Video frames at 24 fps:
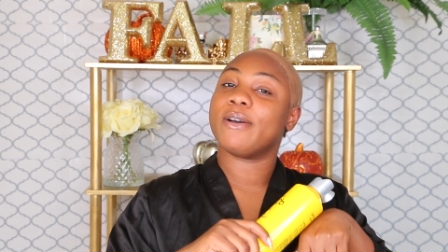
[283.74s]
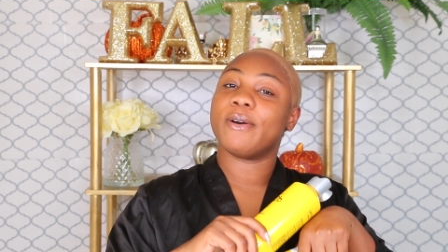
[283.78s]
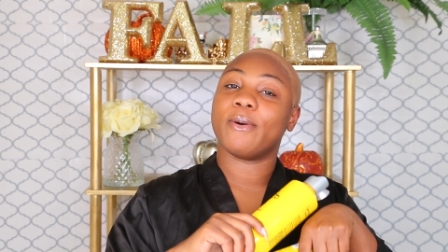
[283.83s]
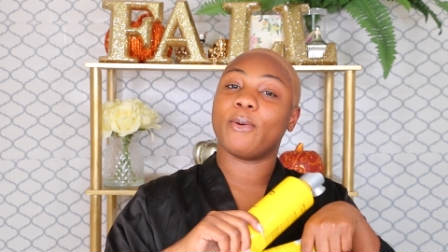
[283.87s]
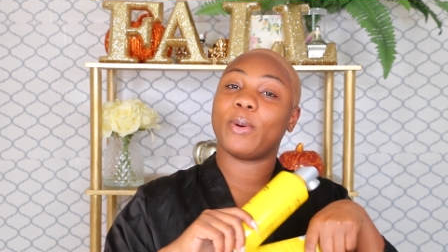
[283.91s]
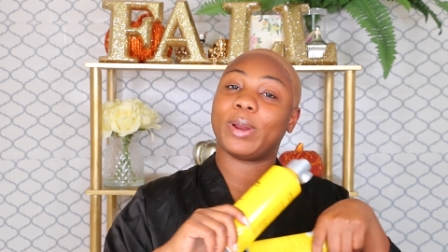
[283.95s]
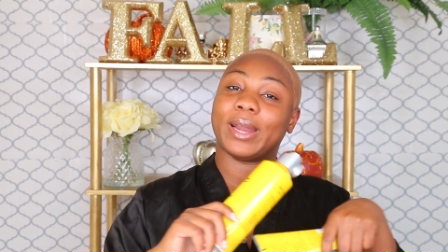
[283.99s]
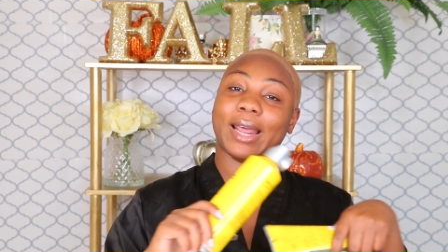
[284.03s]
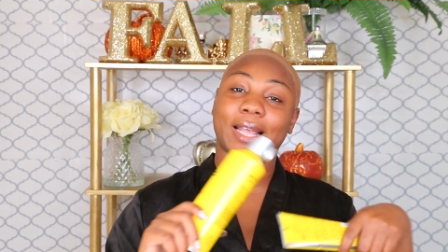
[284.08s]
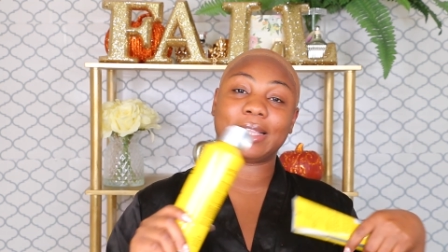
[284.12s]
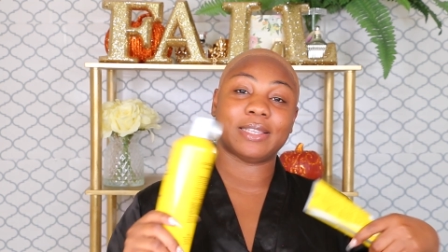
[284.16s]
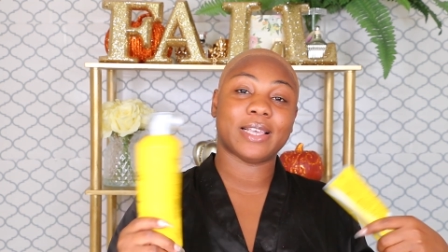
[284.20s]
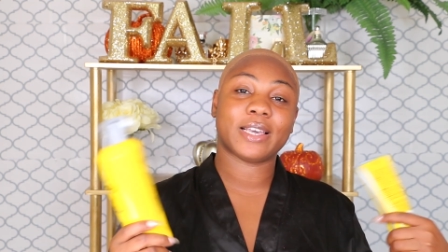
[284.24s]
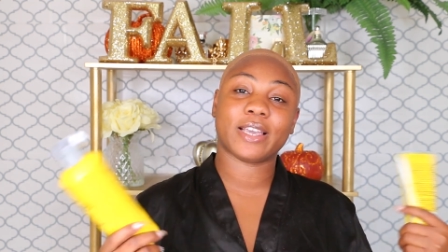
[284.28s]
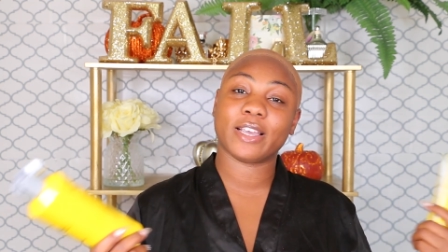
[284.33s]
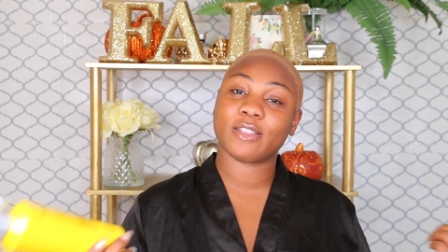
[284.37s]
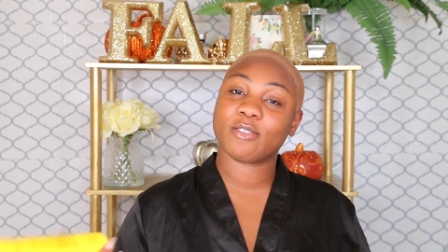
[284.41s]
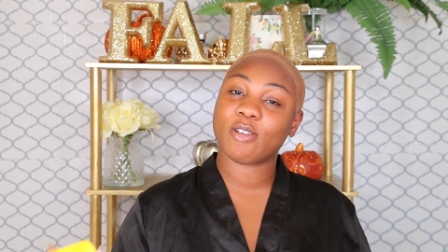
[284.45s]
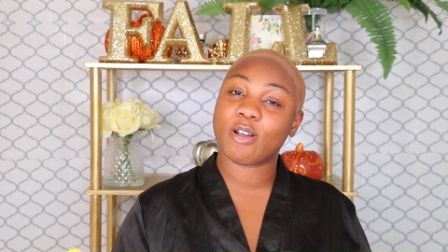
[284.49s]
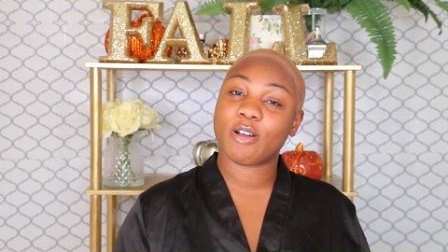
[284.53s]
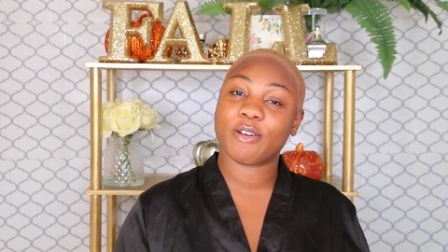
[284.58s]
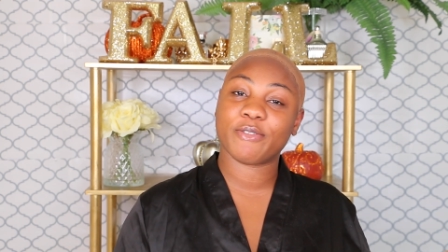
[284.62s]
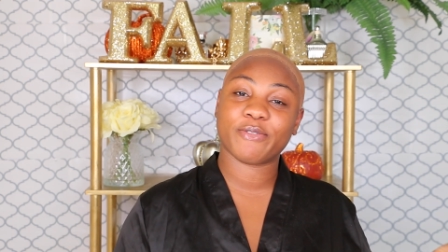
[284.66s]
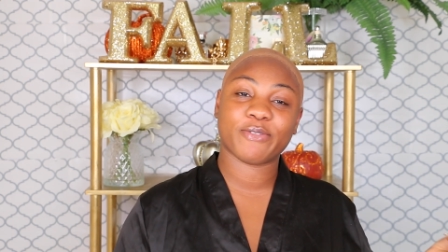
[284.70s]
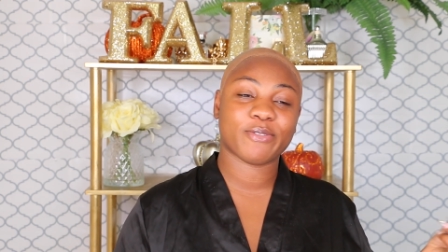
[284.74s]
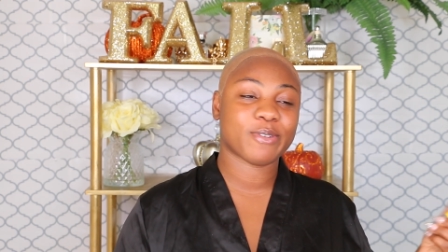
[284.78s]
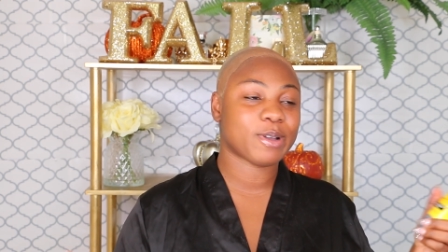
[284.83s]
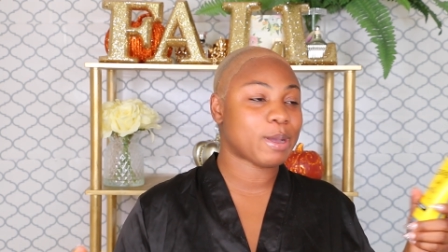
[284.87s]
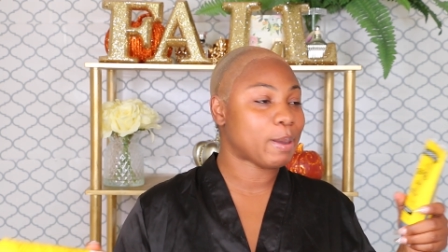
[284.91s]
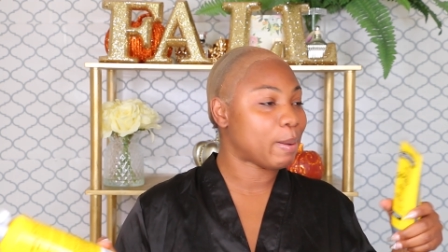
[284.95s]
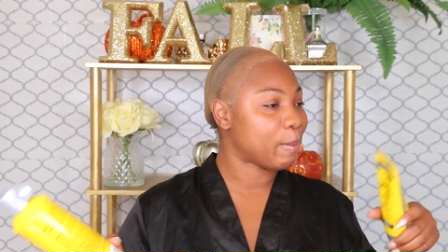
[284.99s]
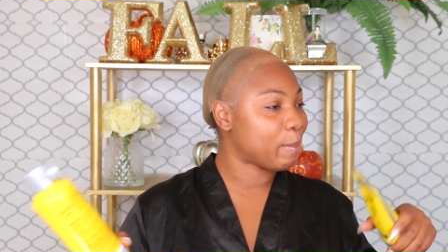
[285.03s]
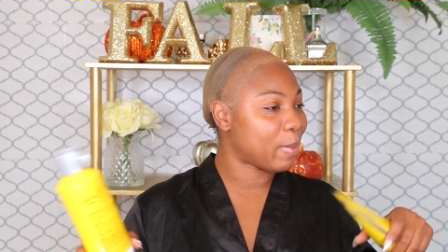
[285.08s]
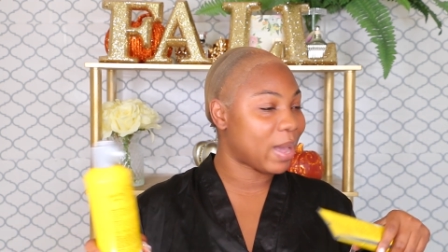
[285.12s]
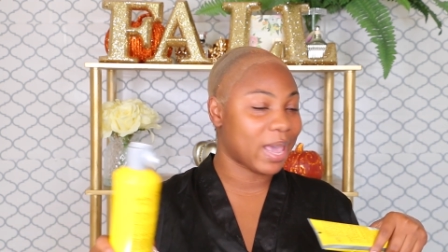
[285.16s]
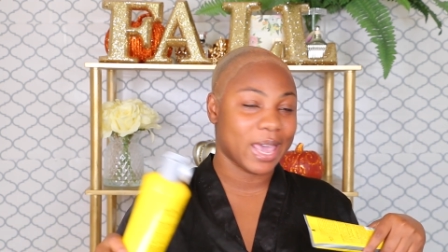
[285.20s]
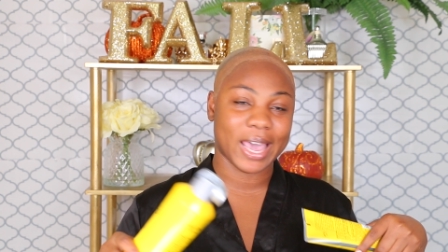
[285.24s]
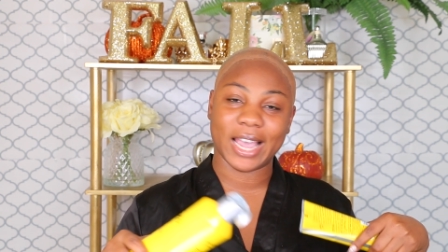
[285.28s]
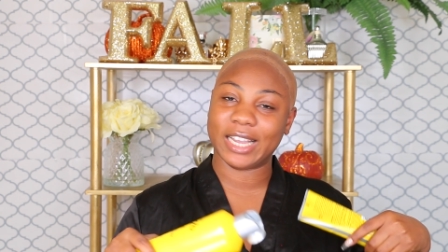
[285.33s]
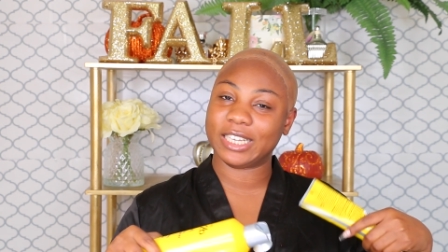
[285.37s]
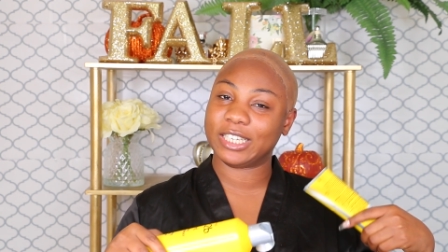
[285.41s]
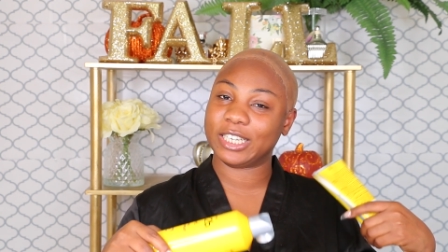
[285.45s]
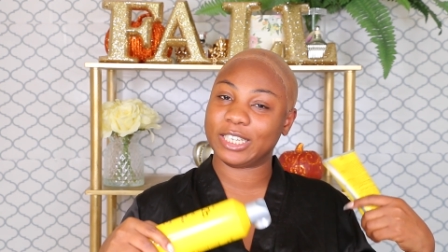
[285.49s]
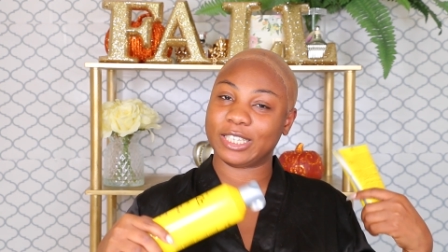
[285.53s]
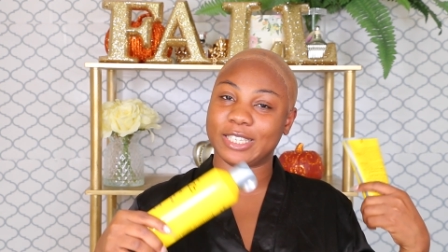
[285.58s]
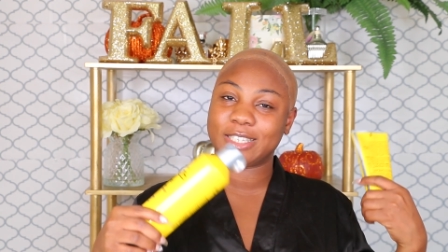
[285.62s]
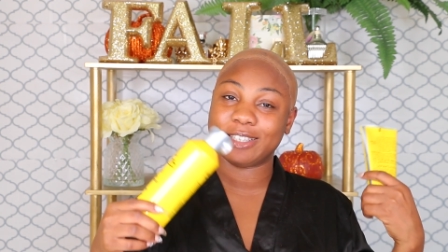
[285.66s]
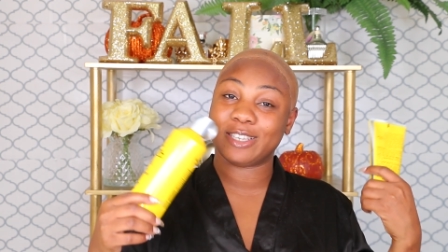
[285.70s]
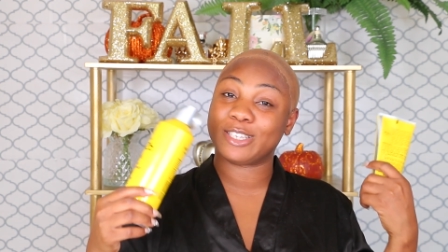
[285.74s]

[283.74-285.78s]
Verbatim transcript: when I take it off, my edges,